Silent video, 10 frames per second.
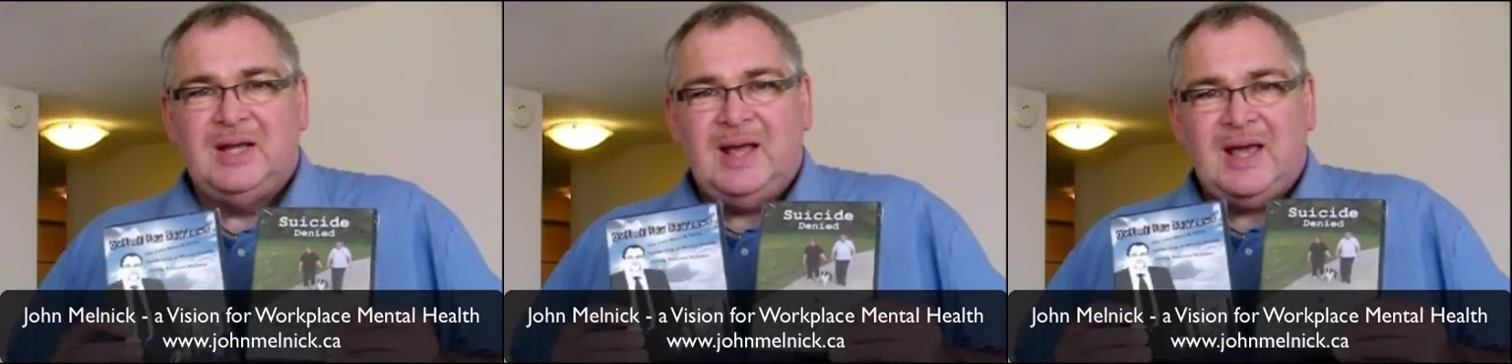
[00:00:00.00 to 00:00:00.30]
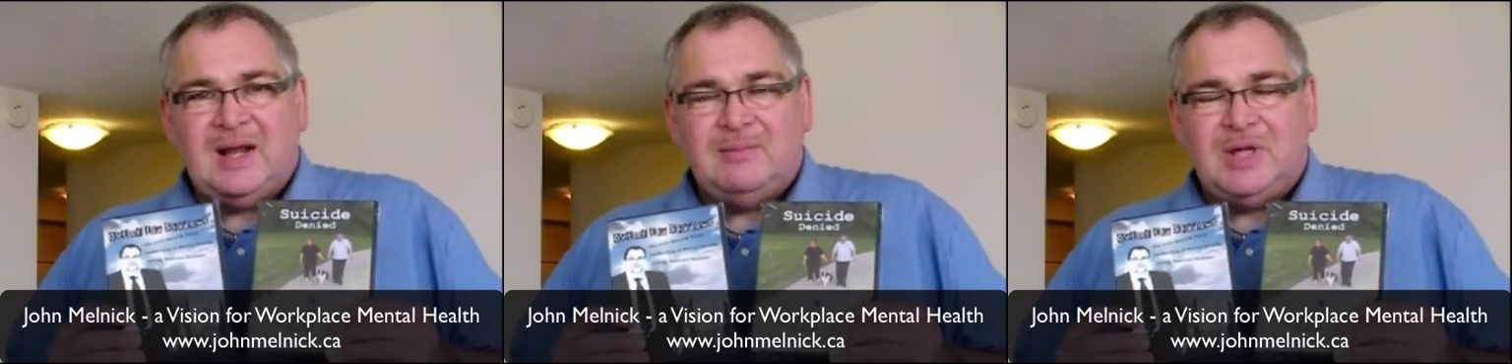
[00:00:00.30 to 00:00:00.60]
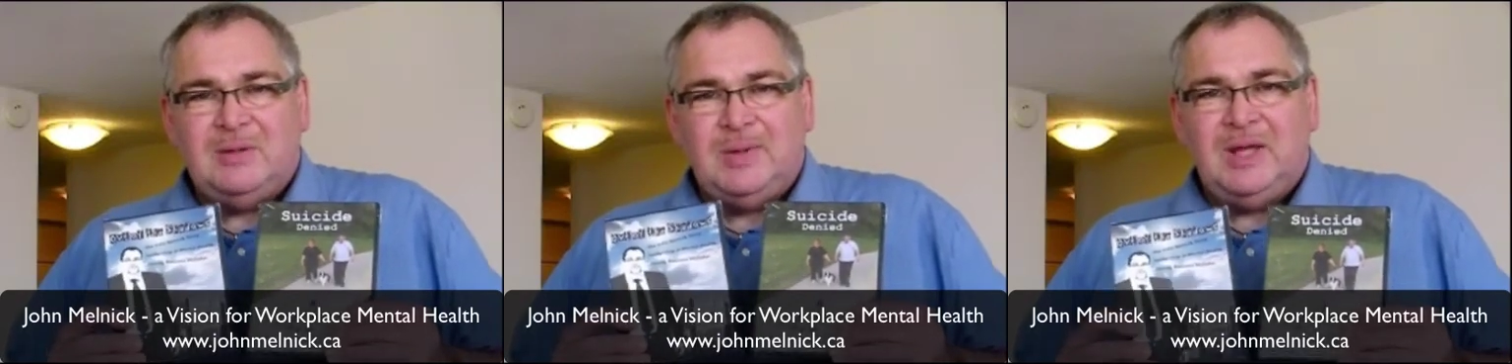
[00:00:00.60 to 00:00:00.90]
and I'm
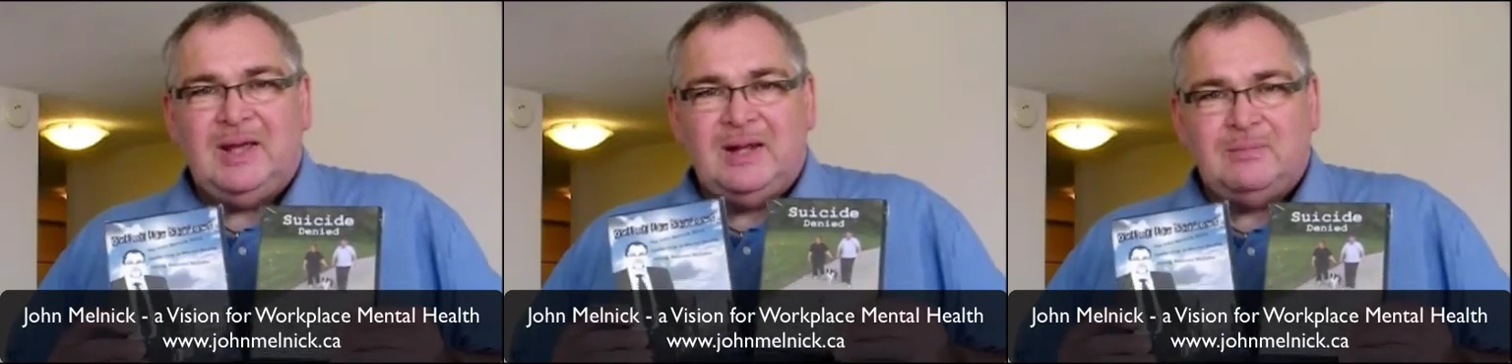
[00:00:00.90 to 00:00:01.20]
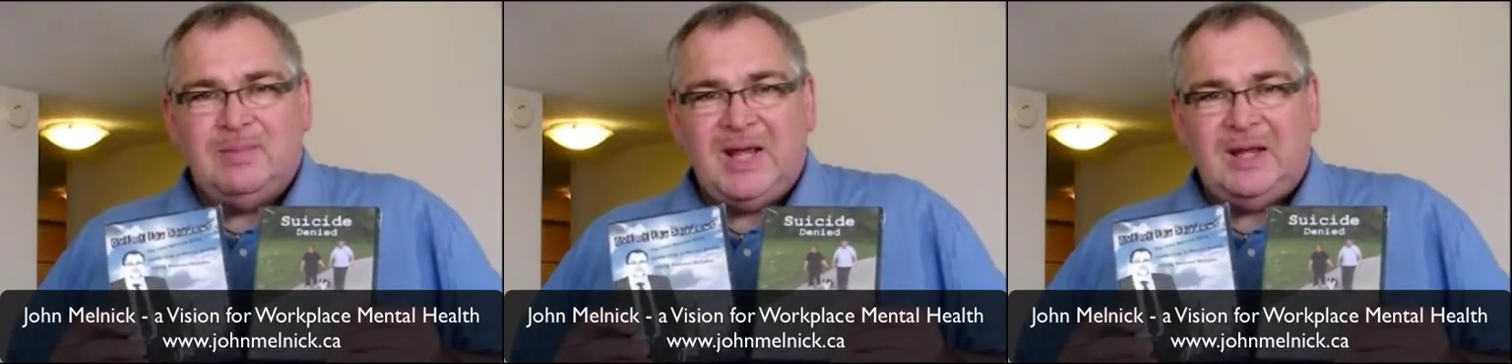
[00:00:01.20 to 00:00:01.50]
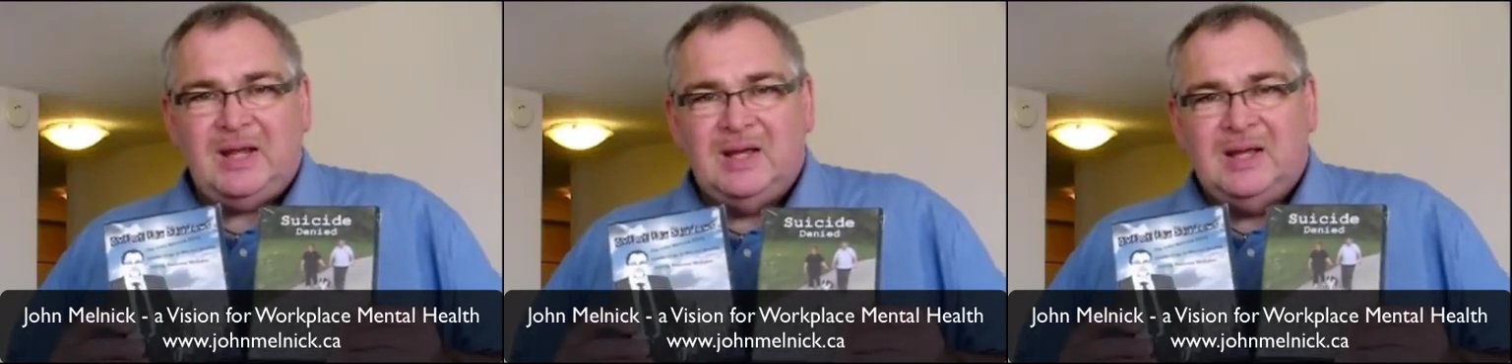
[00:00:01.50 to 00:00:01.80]
keeping it at
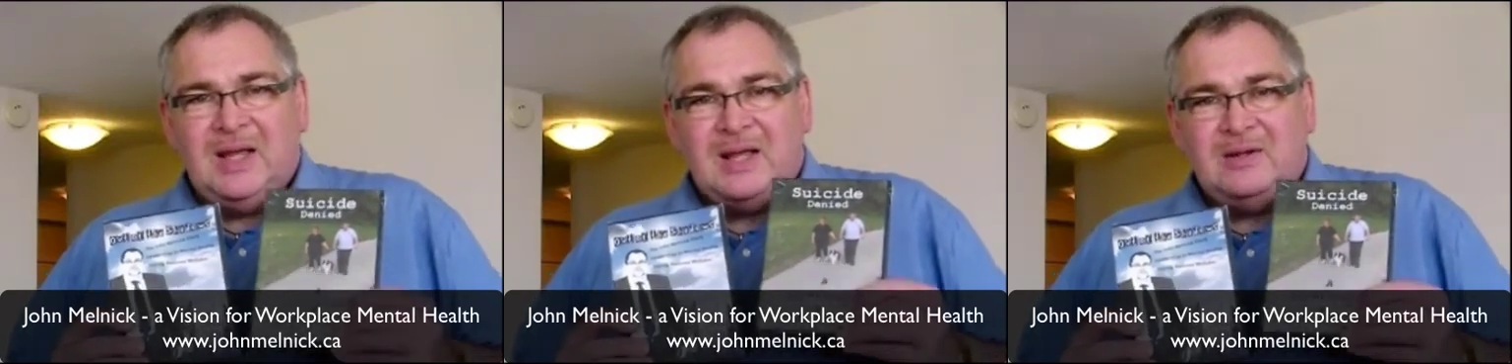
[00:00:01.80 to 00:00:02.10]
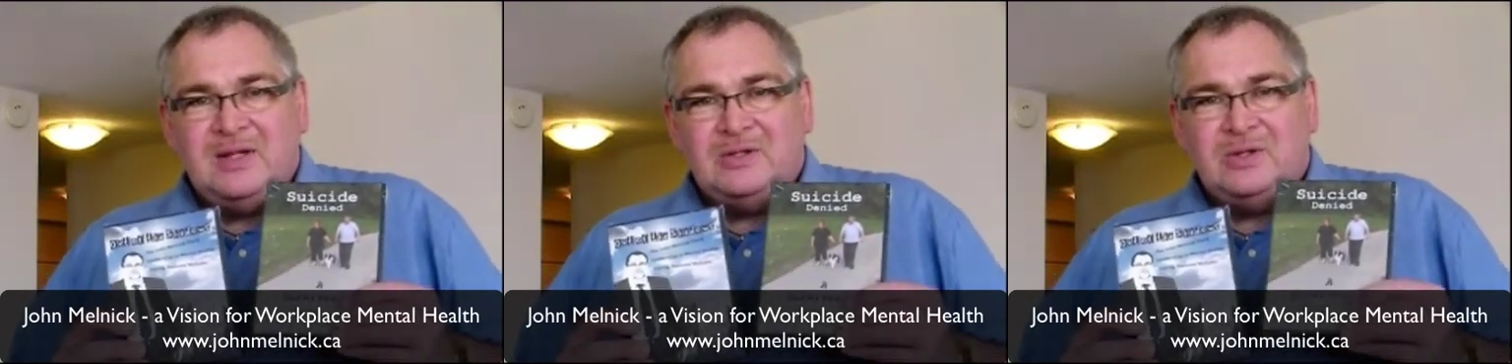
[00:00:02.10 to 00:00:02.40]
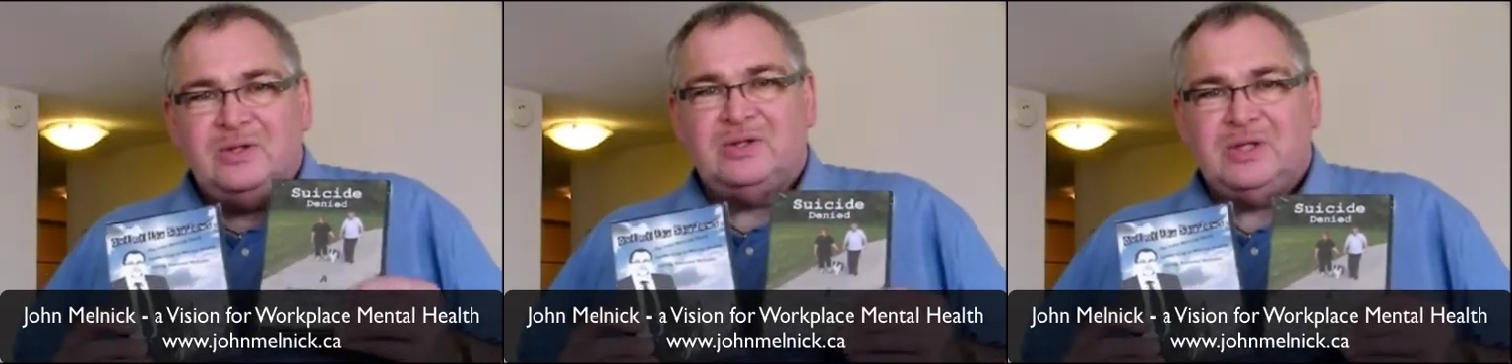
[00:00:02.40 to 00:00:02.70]
bay, and these are
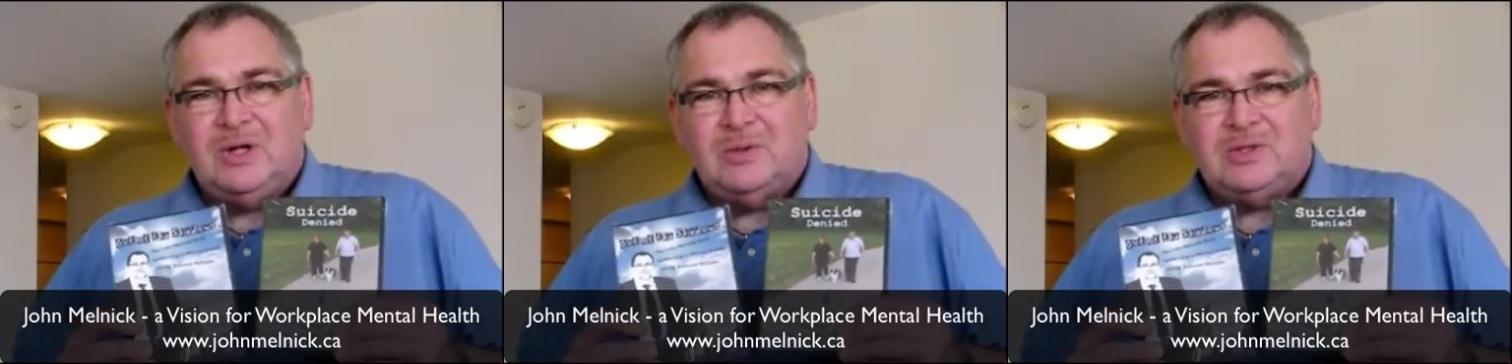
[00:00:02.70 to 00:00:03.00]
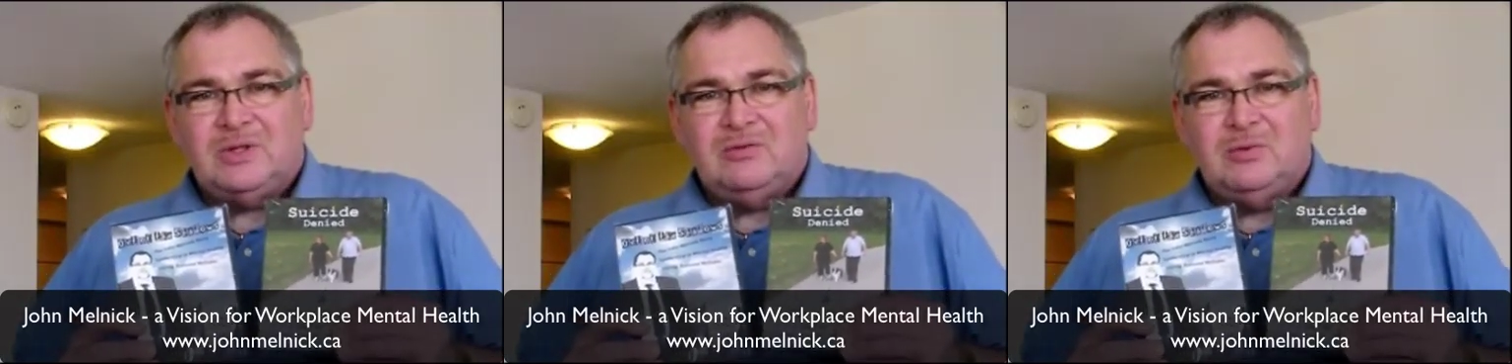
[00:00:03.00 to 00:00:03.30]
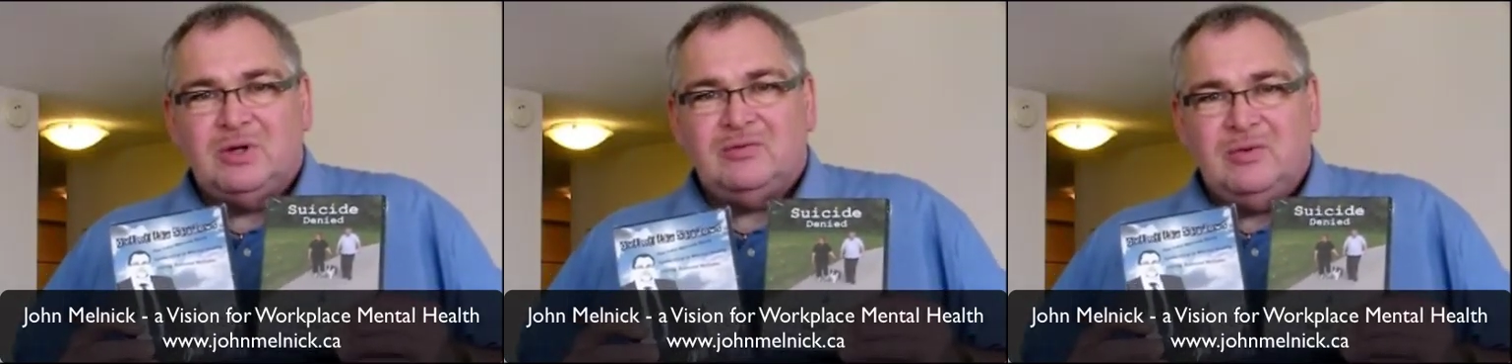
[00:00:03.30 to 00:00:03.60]
the secrets that have
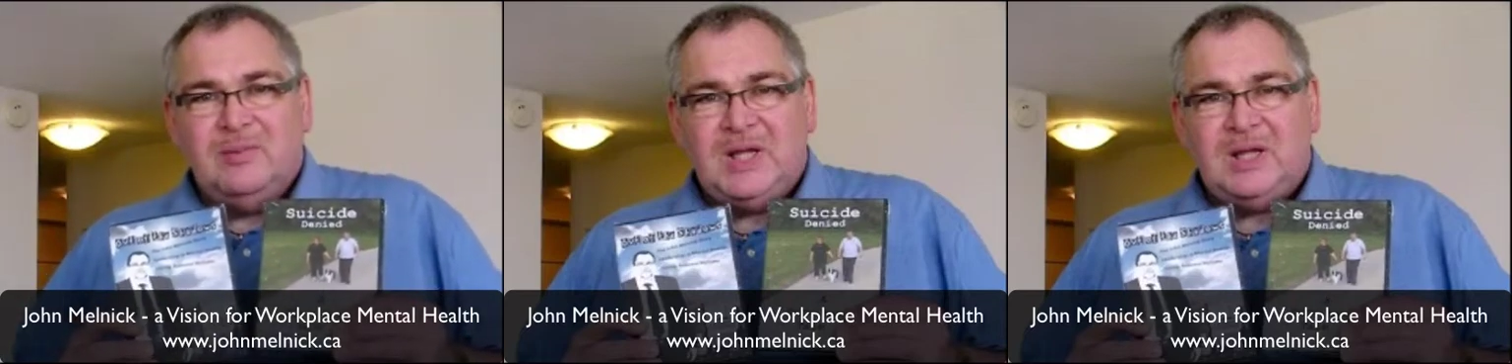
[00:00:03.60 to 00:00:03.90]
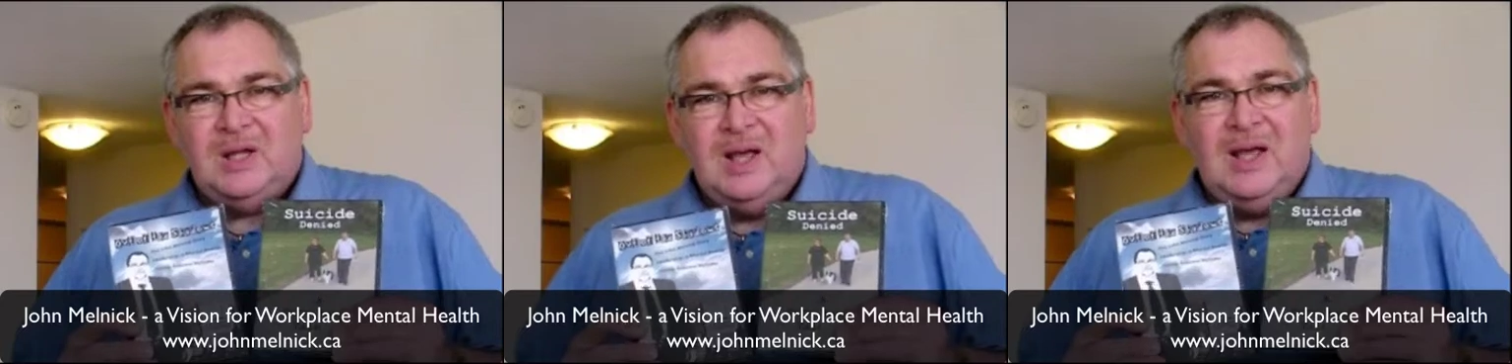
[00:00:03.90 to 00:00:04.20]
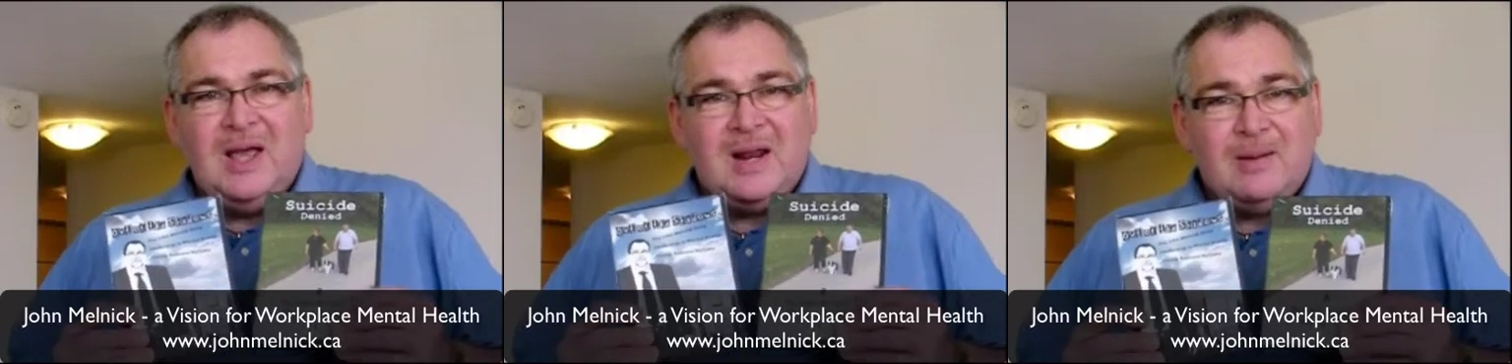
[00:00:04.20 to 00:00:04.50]
worked for me,
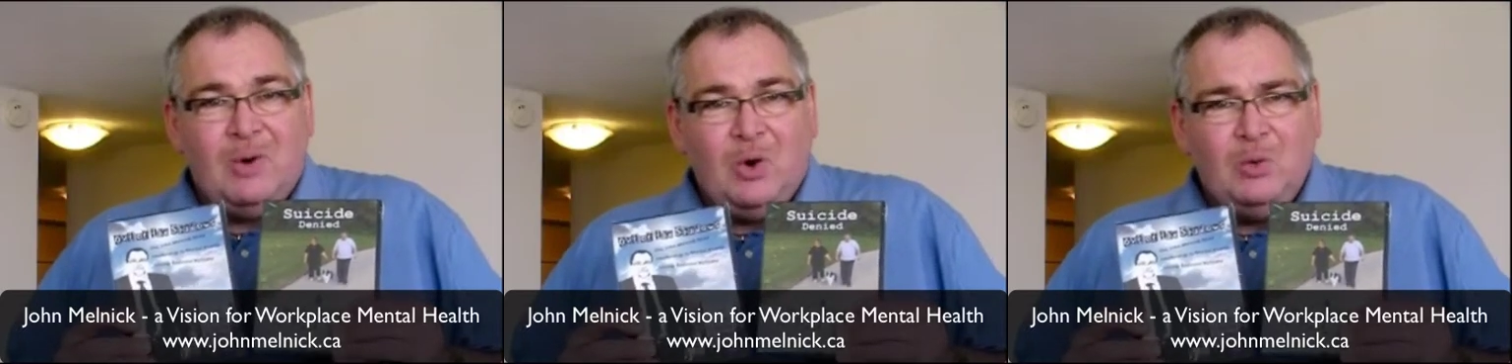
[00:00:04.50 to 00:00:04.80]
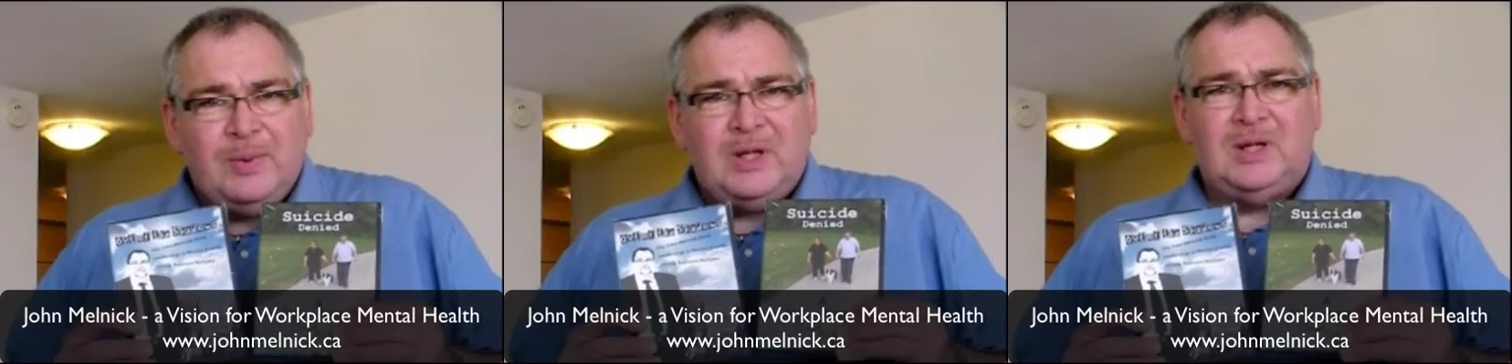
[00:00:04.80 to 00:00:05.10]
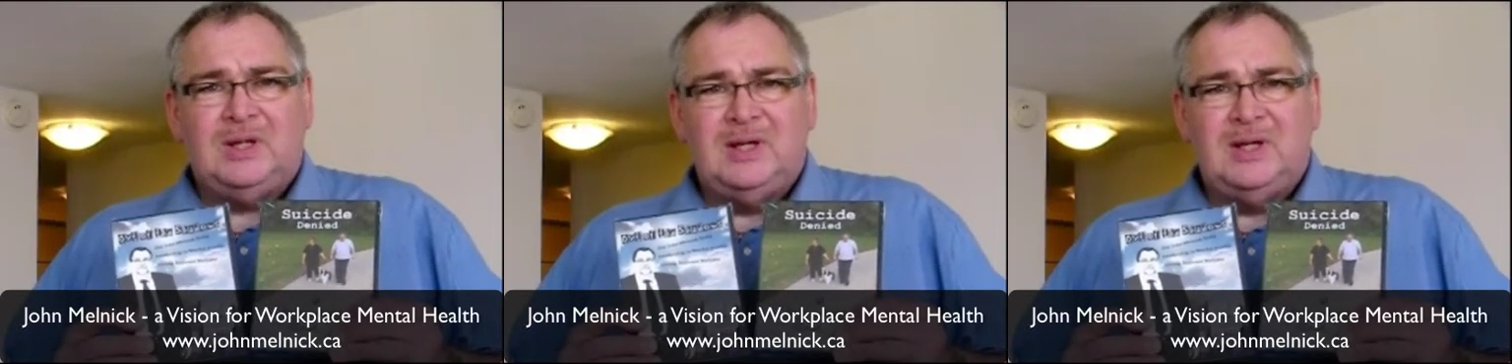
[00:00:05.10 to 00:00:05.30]
and I'm hoping